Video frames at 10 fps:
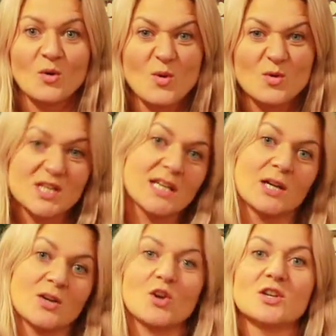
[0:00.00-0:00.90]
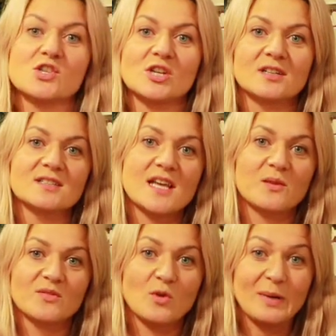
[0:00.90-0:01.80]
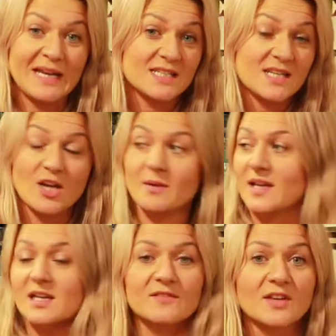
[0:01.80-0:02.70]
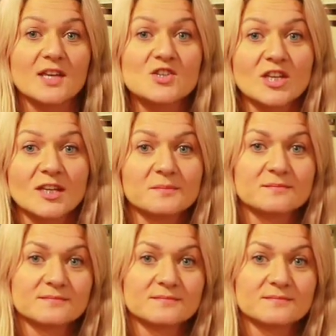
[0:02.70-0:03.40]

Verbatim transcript: audio colour chart, and we've got plenty going at Living HQ.